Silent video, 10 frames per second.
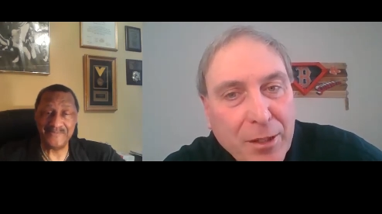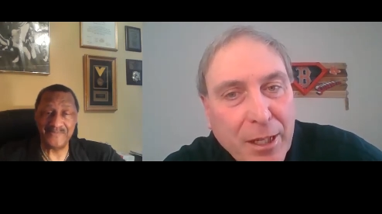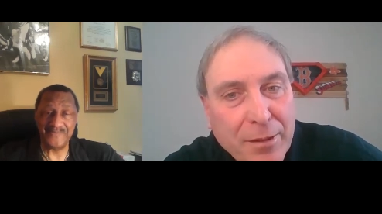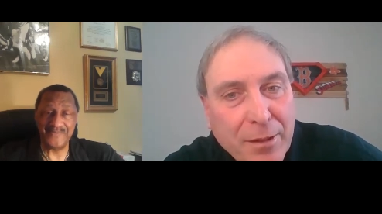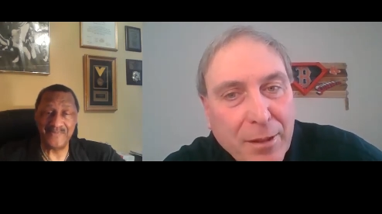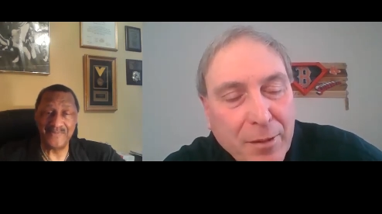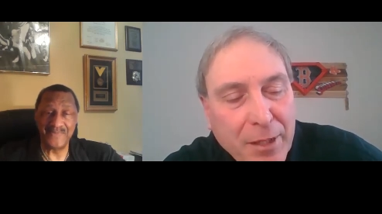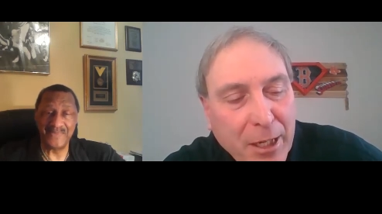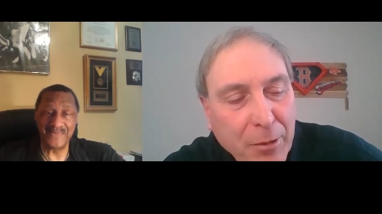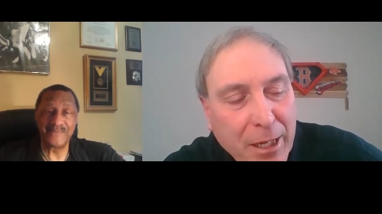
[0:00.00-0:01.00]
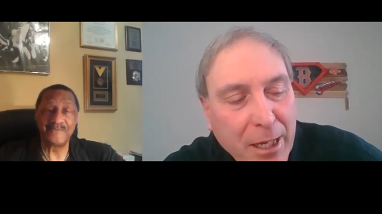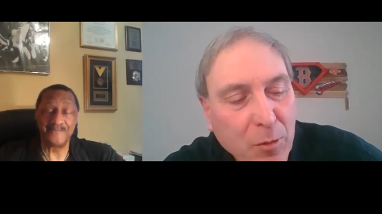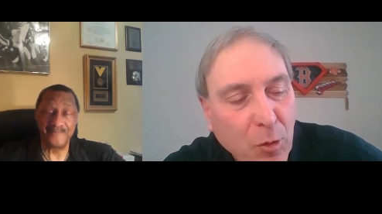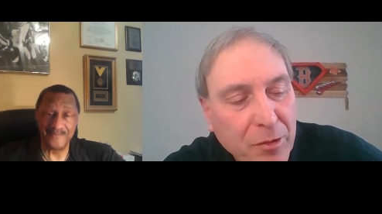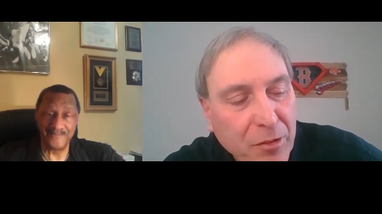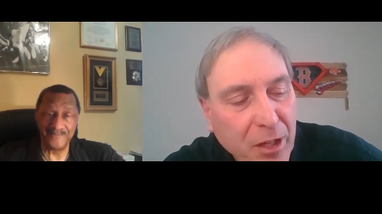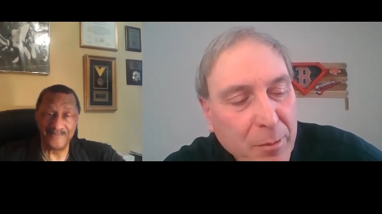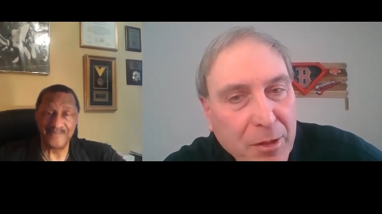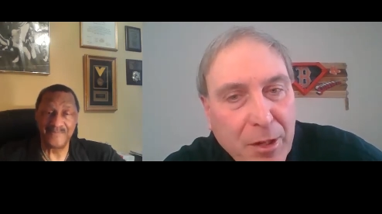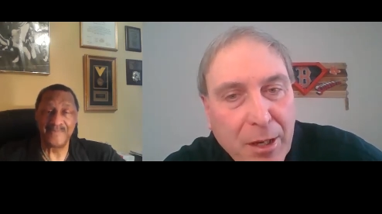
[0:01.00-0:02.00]
Speaker 1: on that uh, on that great '81
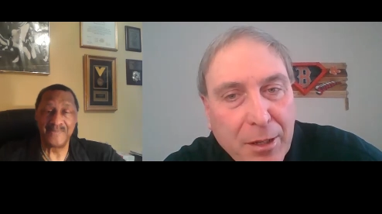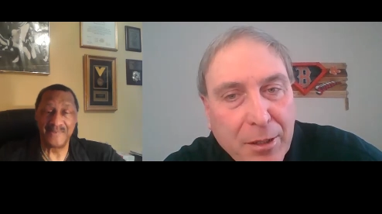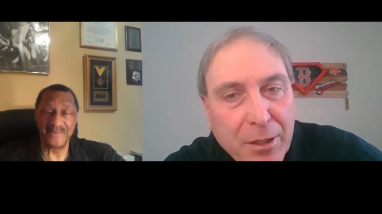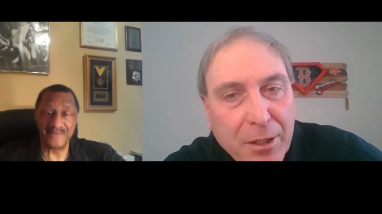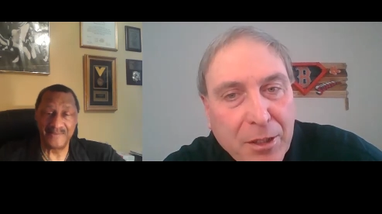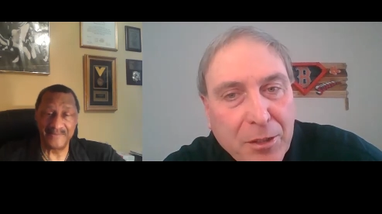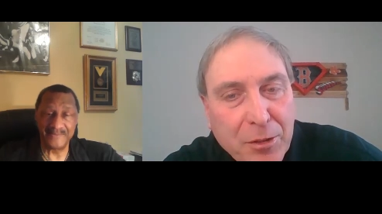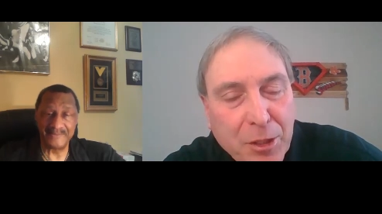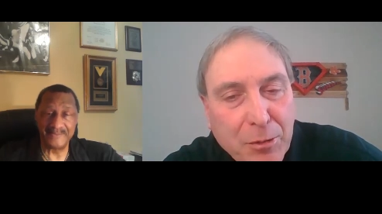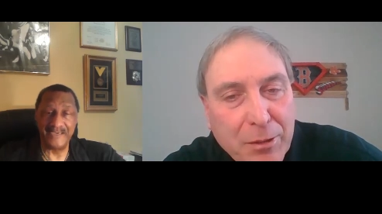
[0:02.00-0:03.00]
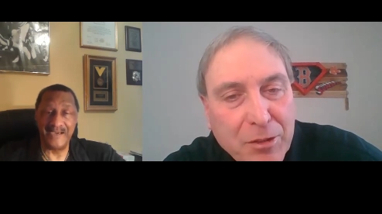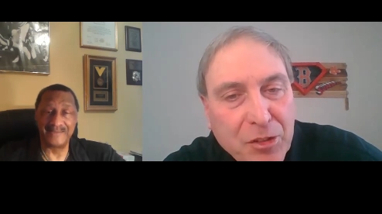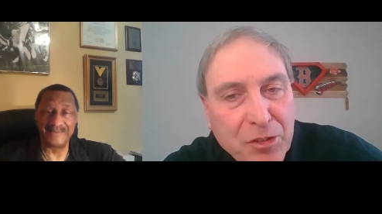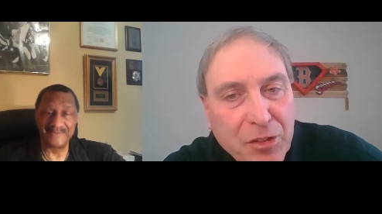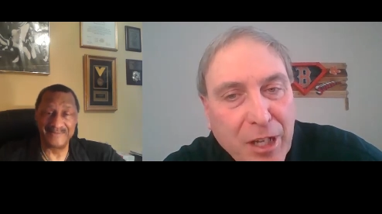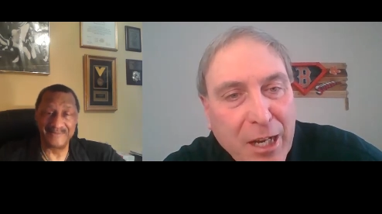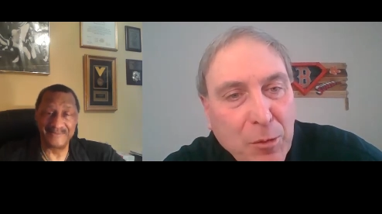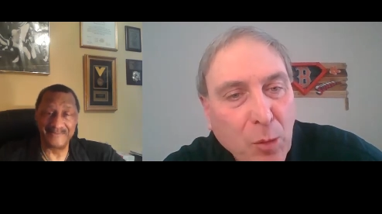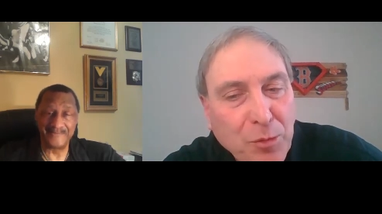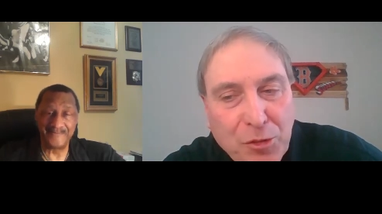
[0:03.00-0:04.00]
team and uh, your career in Cincinnati.
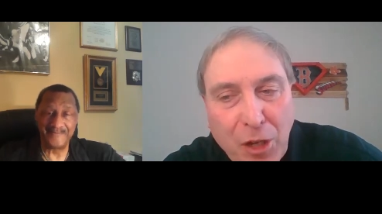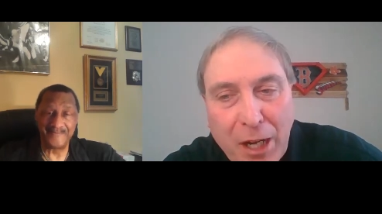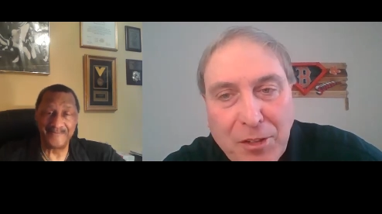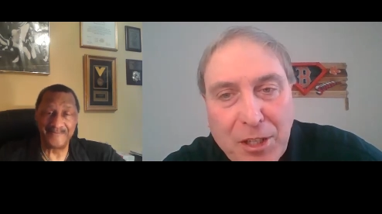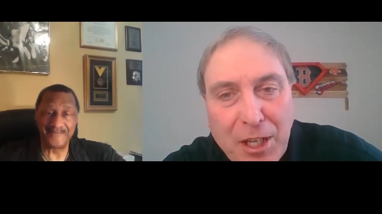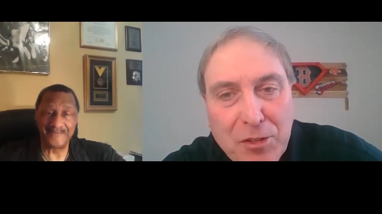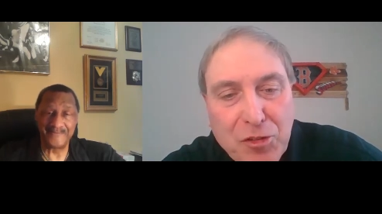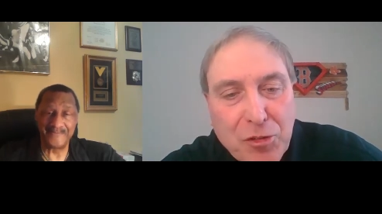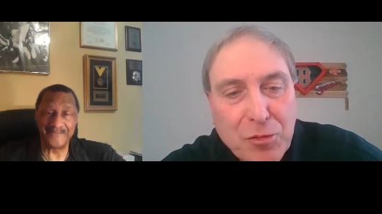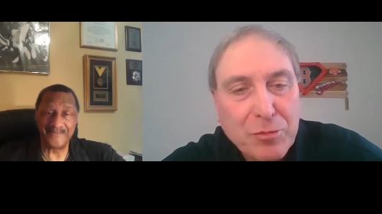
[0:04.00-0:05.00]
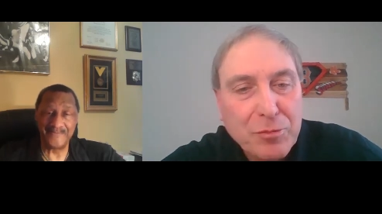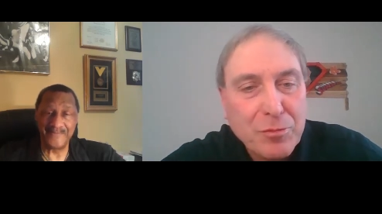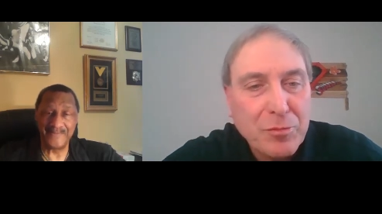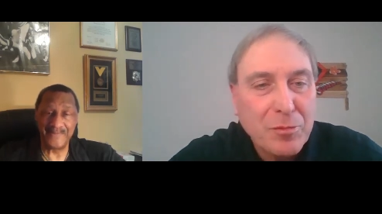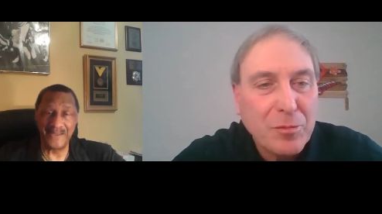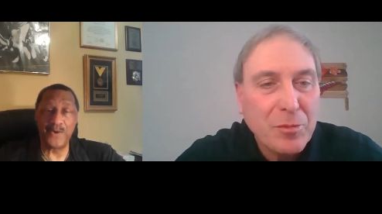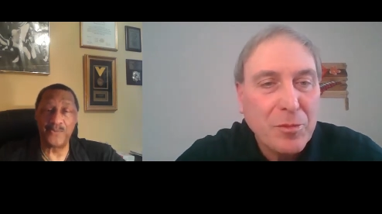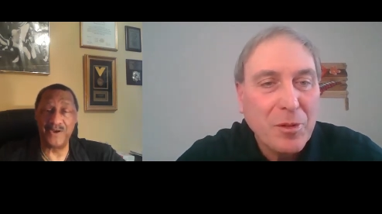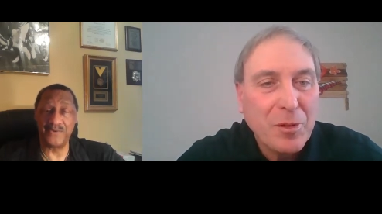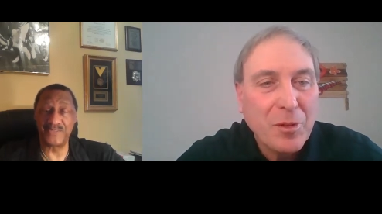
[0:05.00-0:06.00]
We hope to talk to you again soon.
Speaker 2: Oh,
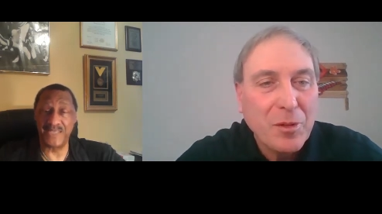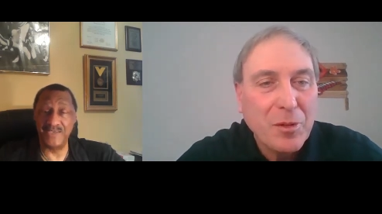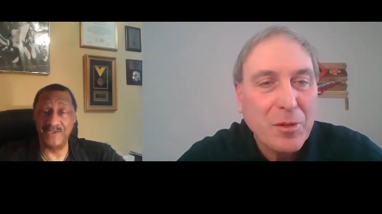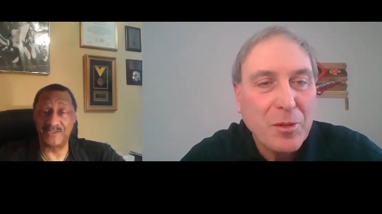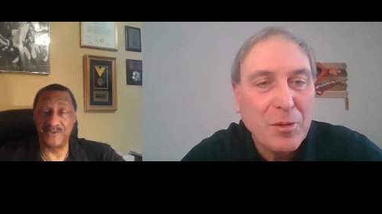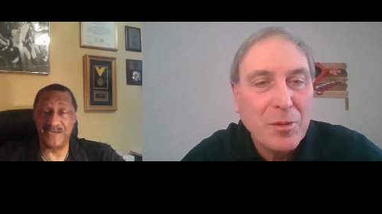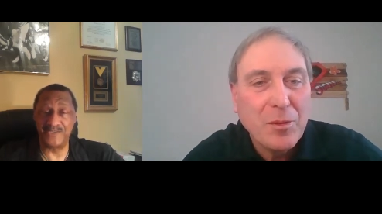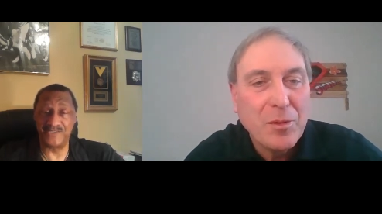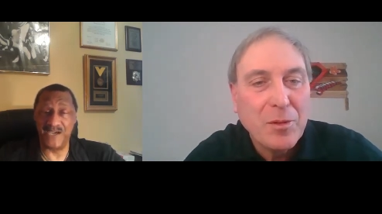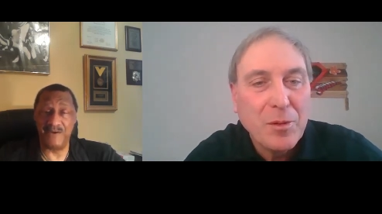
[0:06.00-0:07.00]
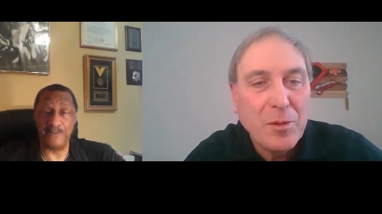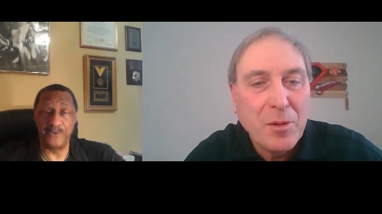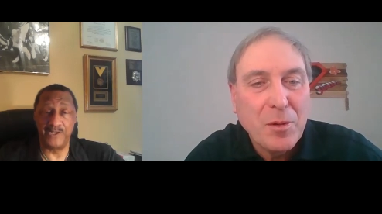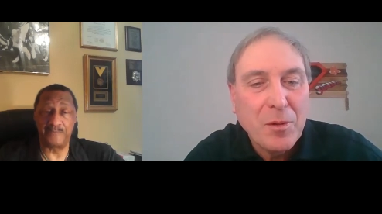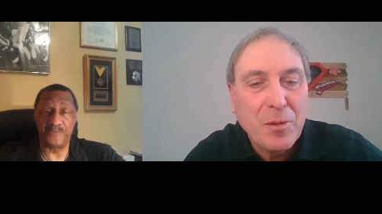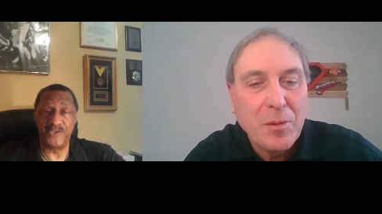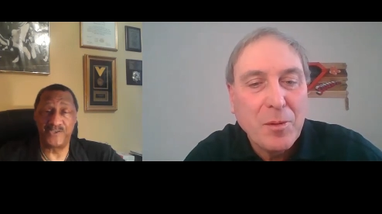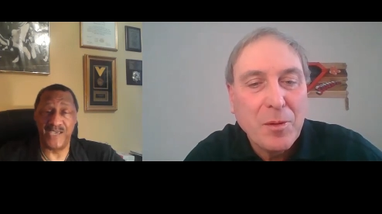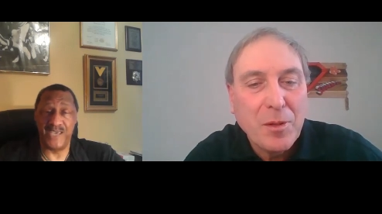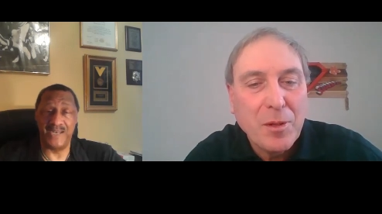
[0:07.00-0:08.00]
Ro, thank you so much, Joe. I really
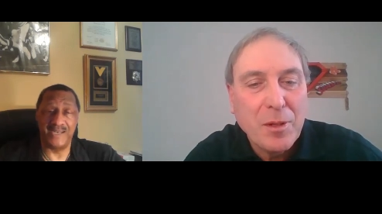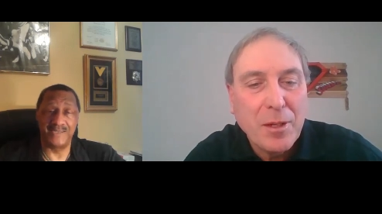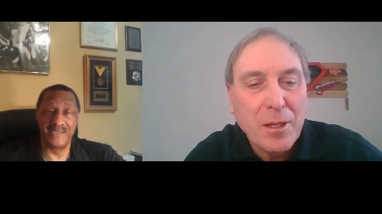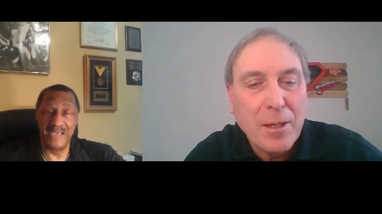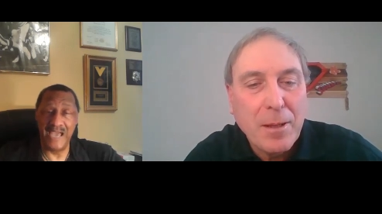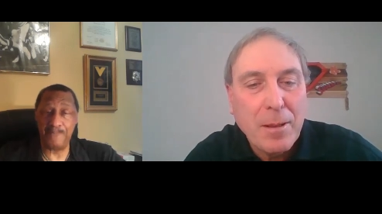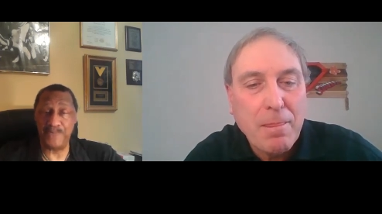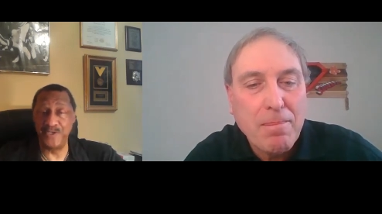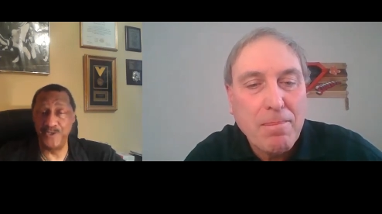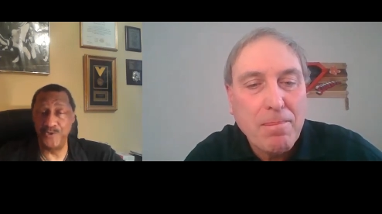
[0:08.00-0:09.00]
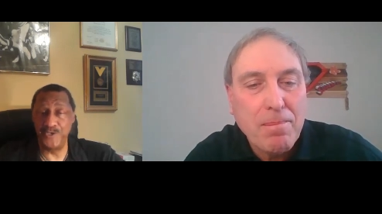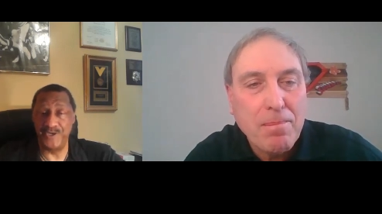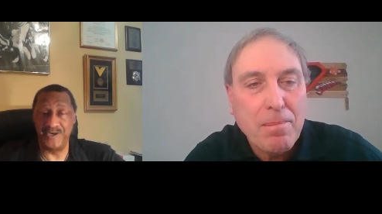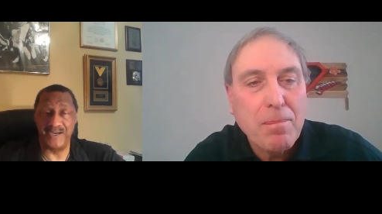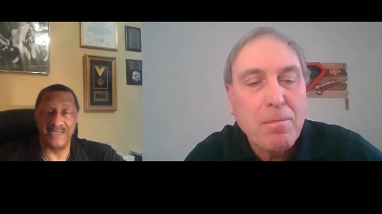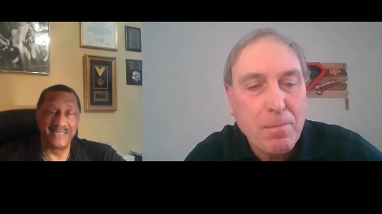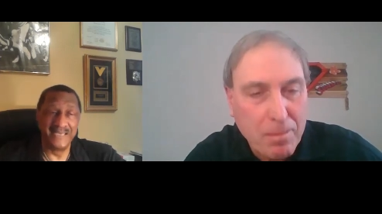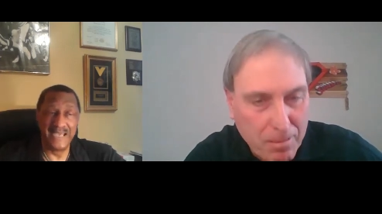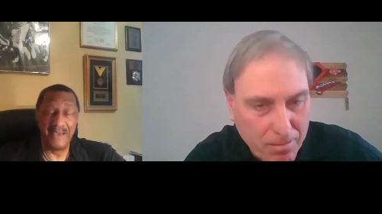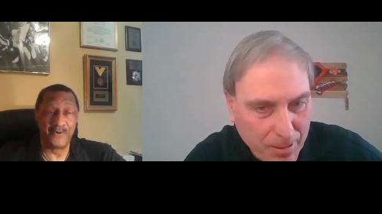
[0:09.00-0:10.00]
appreciate it, and happy New Year. And
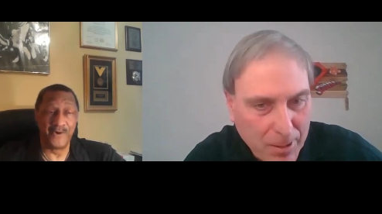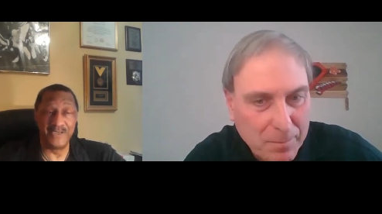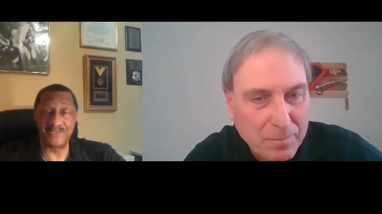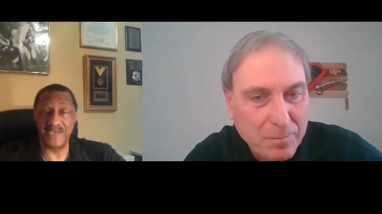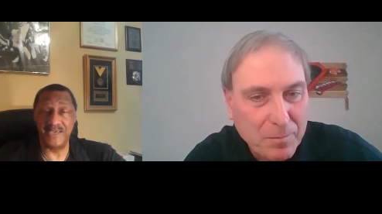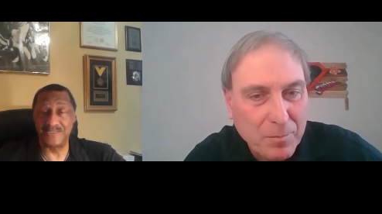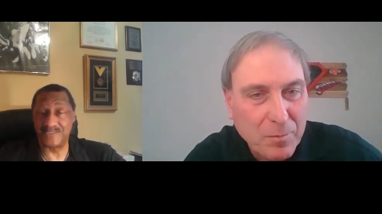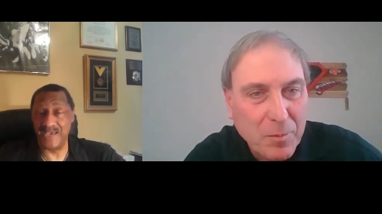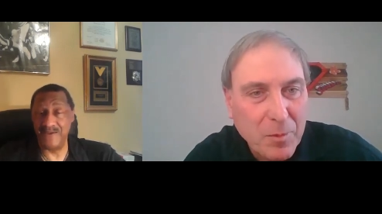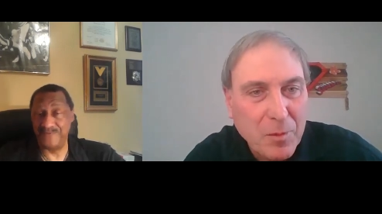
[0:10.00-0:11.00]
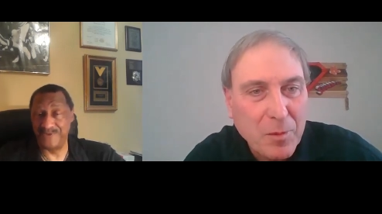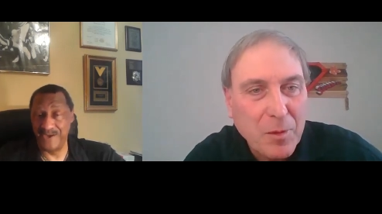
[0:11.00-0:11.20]
boy, stay safe and